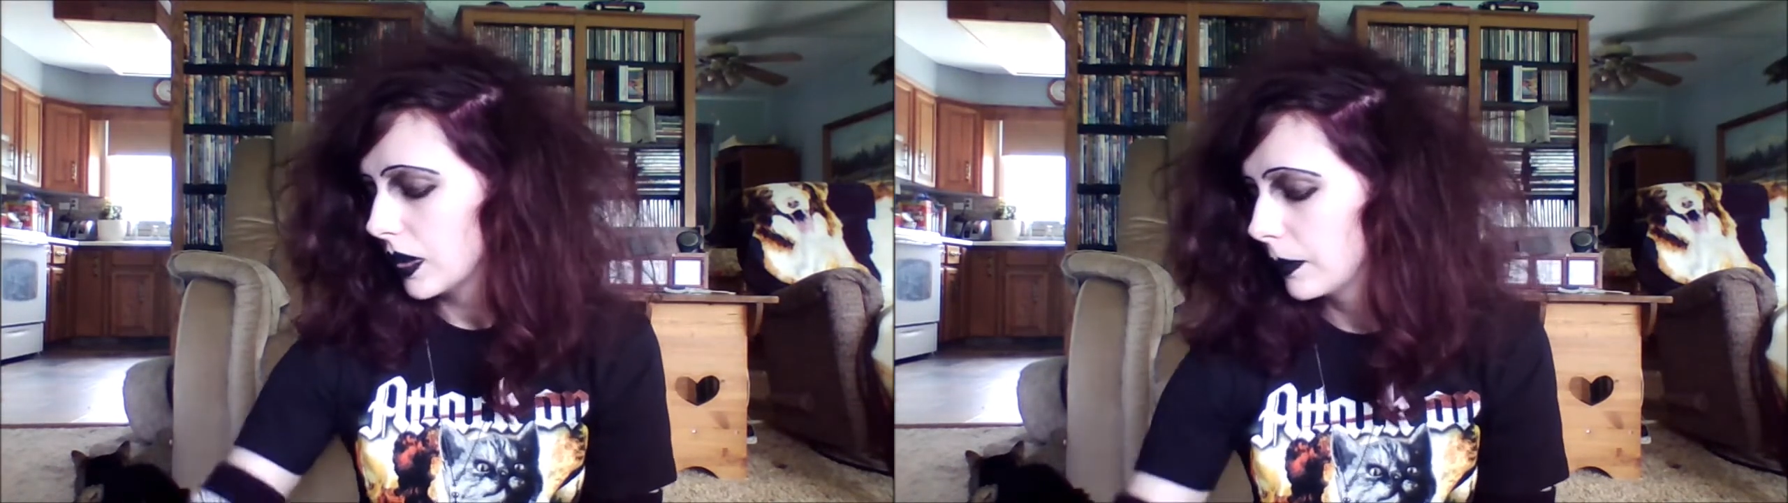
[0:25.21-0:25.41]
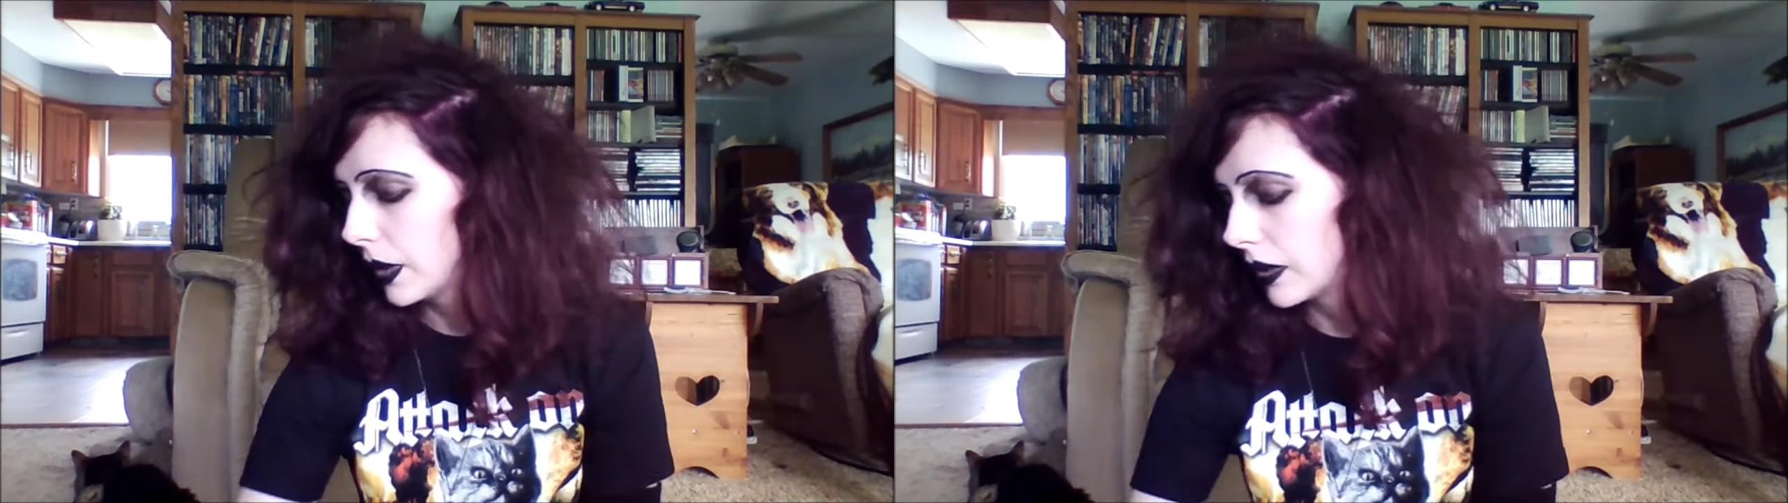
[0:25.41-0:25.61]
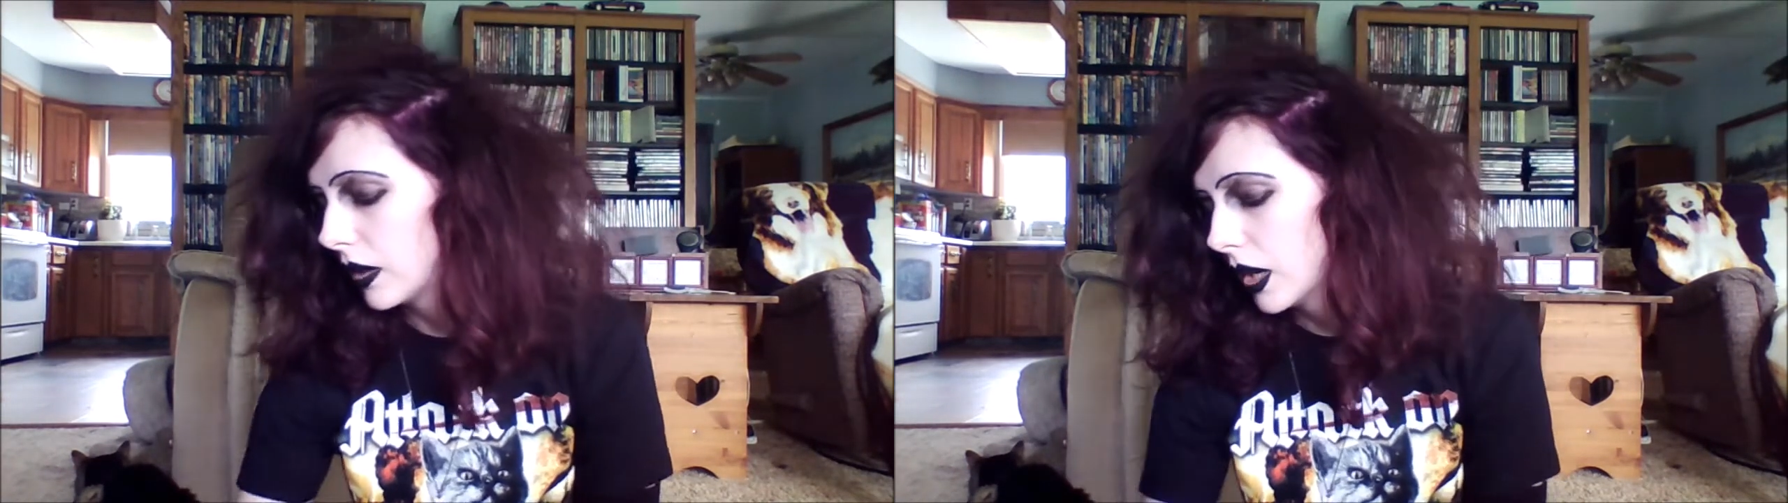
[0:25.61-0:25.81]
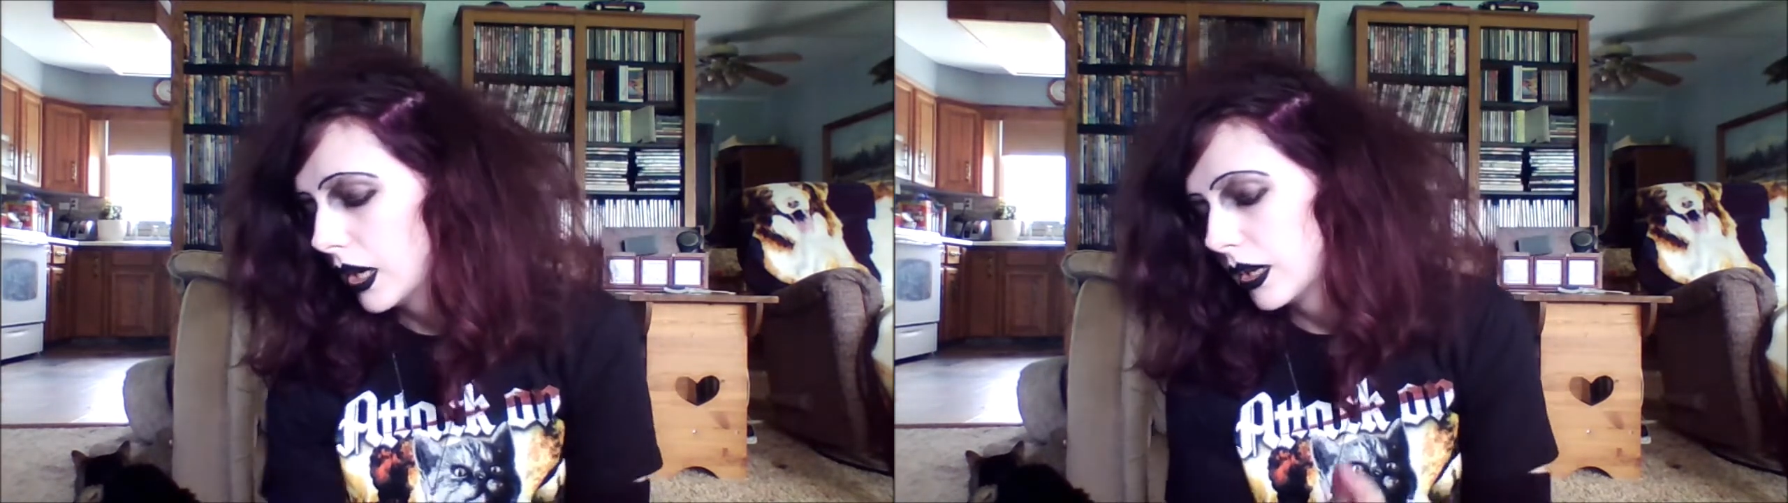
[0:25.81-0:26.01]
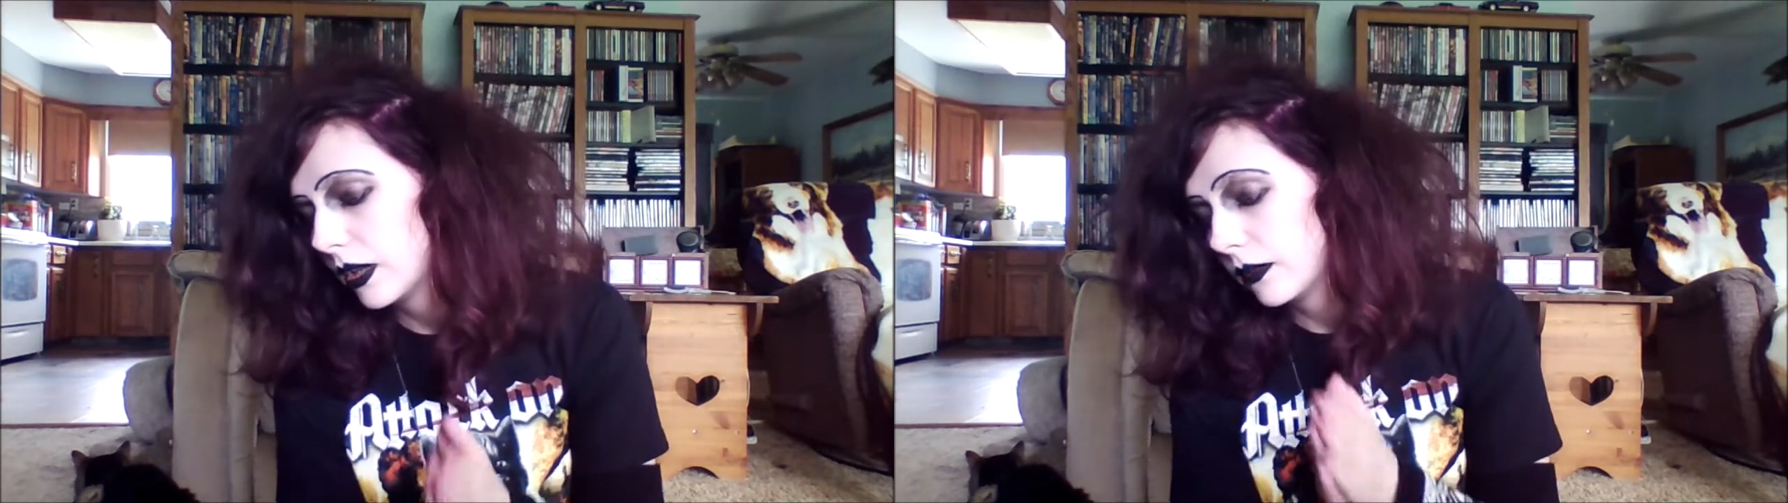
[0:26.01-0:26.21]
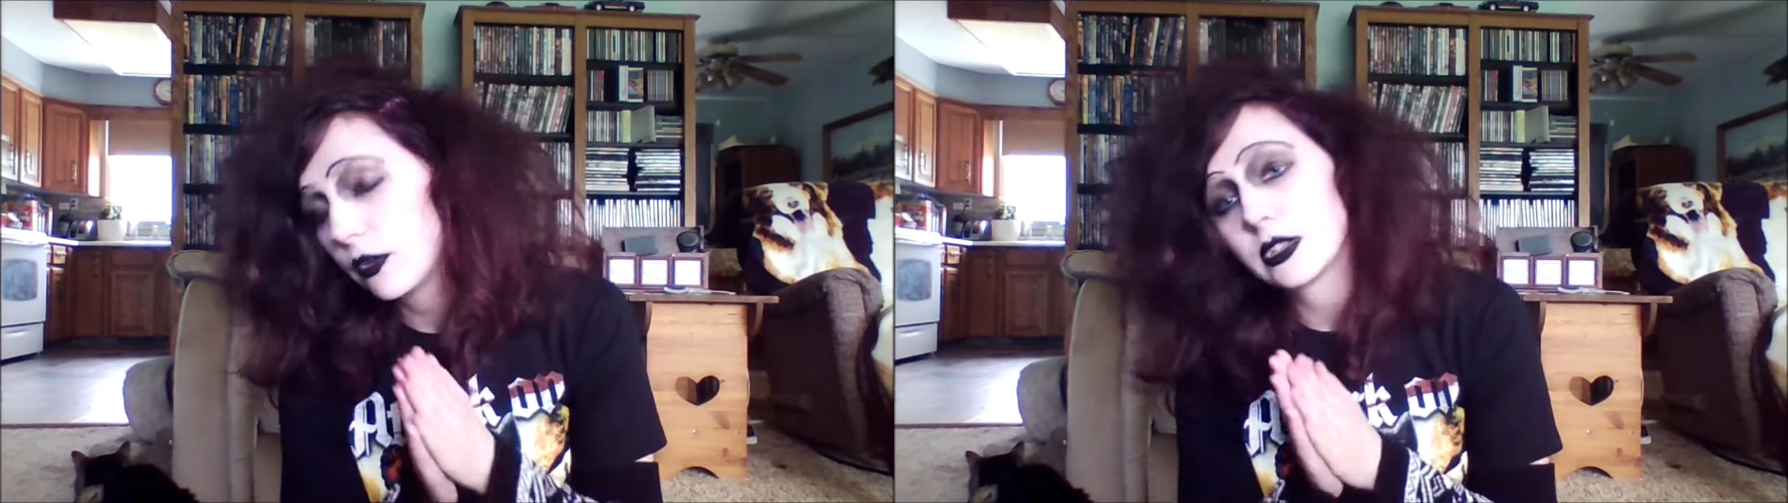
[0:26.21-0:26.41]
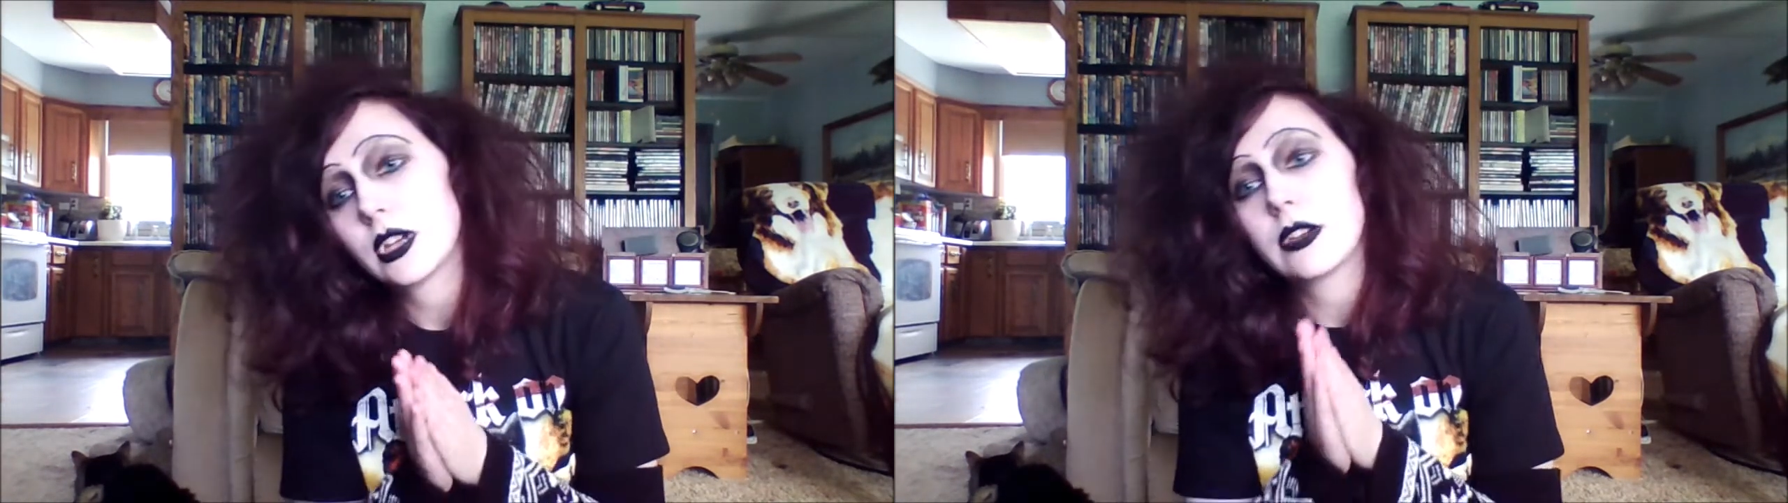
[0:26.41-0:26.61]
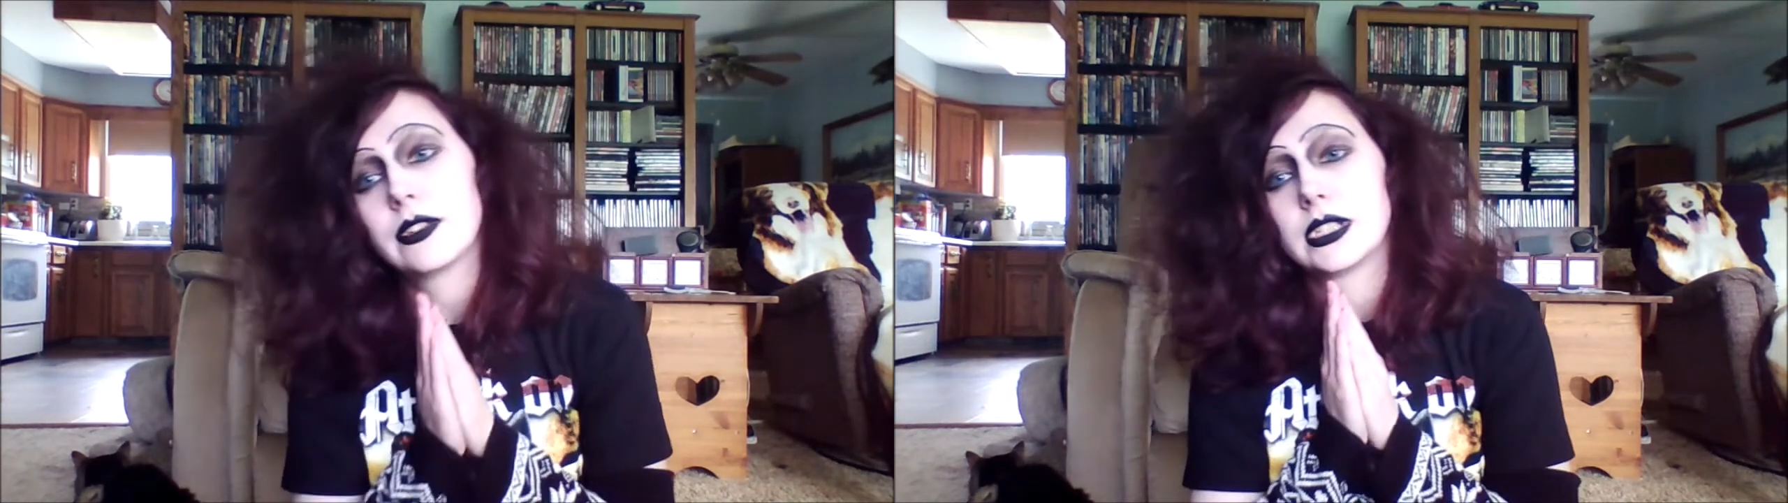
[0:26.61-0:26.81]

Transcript: But first off